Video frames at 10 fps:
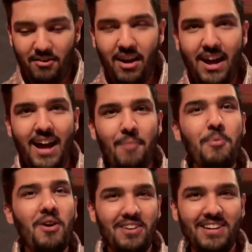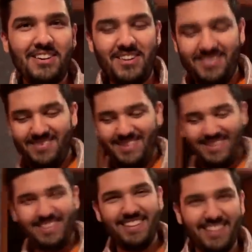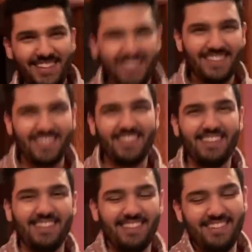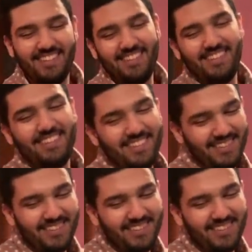happened? Why are you recording me? I got something for you.